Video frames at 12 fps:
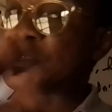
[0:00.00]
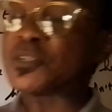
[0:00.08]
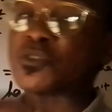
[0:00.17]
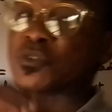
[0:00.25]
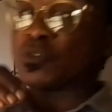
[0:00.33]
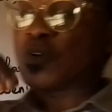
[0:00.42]
you
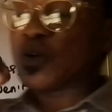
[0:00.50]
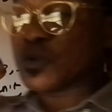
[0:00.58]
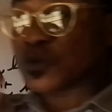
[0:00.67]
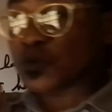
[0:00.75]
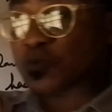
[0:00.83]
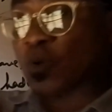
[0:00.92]
need to
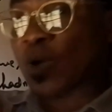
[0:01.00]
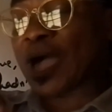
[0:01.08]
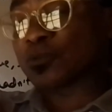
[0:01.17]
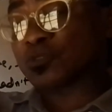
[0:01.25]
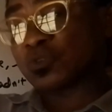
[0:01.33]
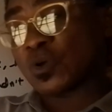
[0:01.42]
know
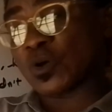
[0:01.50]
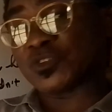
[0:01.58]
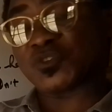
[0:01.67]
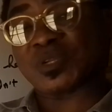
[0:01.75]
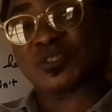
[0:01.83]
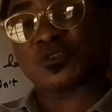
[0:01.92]
how to go
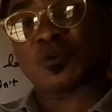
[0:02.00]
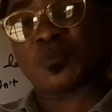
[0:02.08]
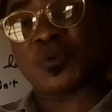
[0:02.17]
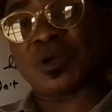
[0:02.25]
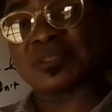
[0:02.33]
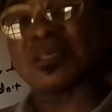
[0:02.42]
straight to your
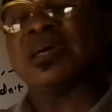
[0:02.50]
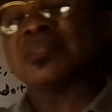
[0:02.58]
point.